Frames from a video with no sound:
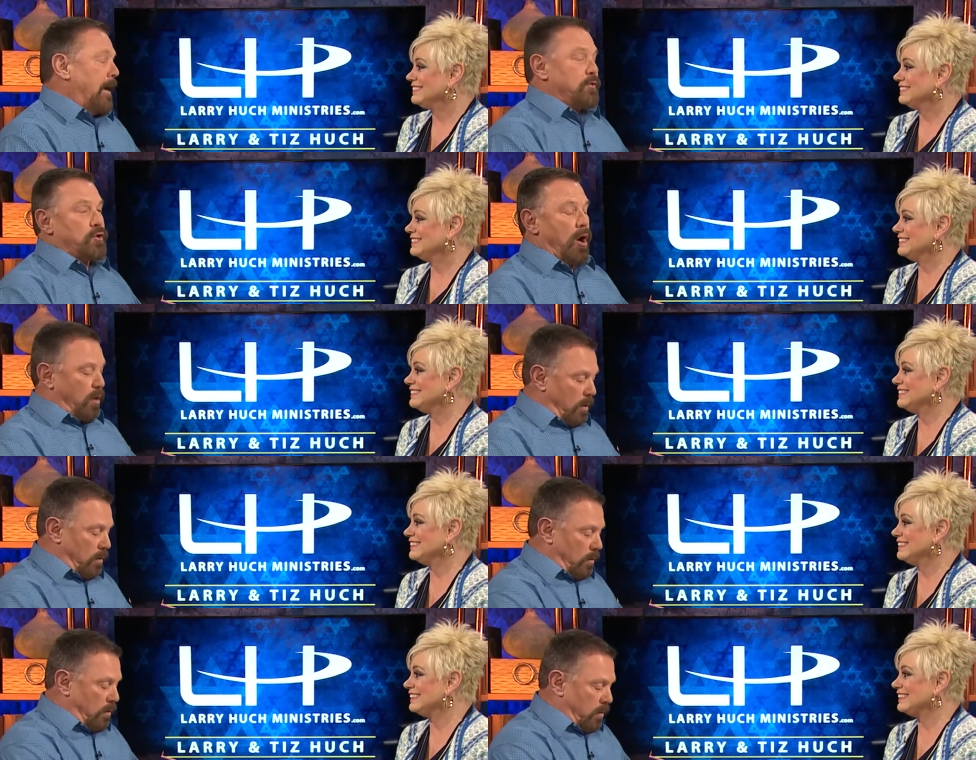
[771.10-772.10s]
Speaker 1: and so uh,
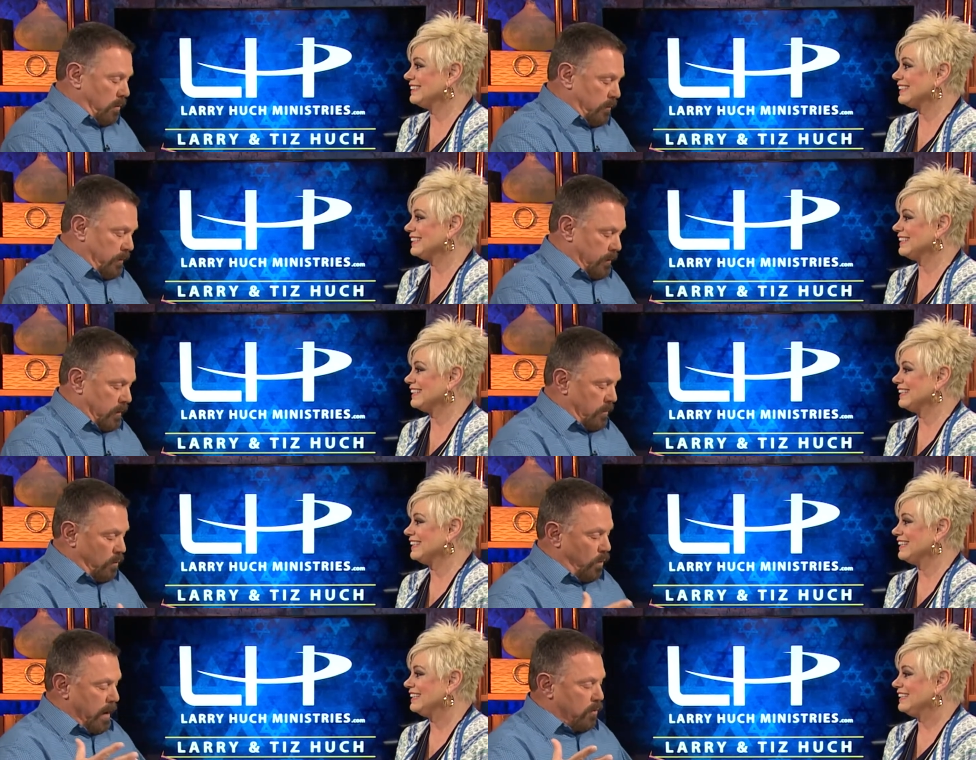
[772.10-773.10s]
uh,
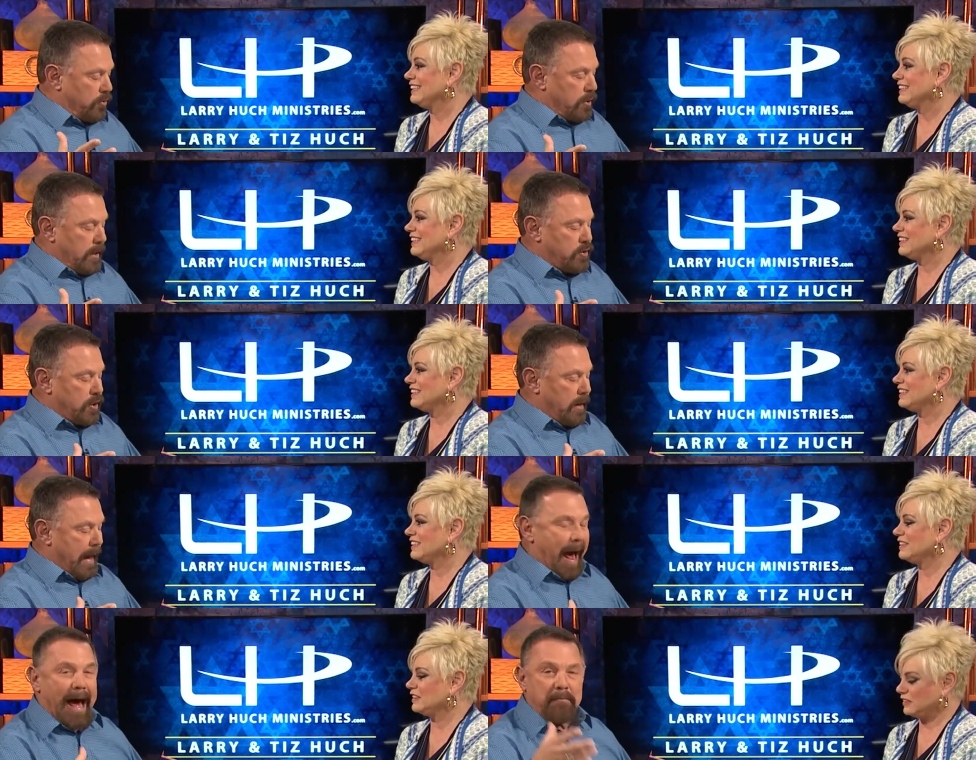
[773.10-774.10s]
we were teaching
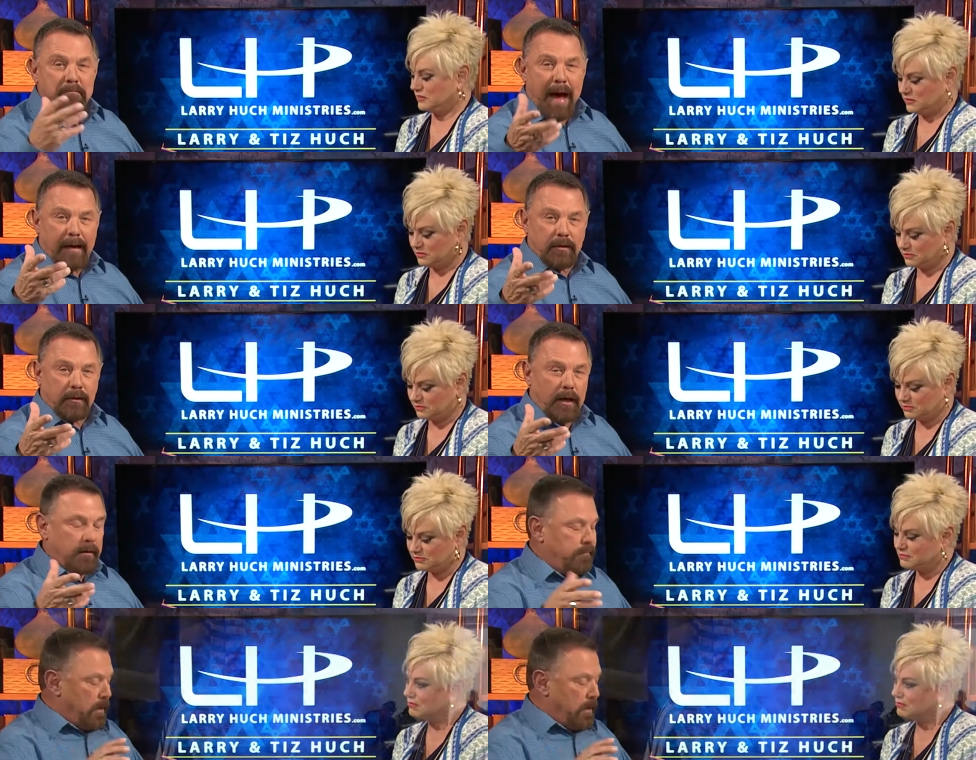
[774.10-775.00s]
at Magdala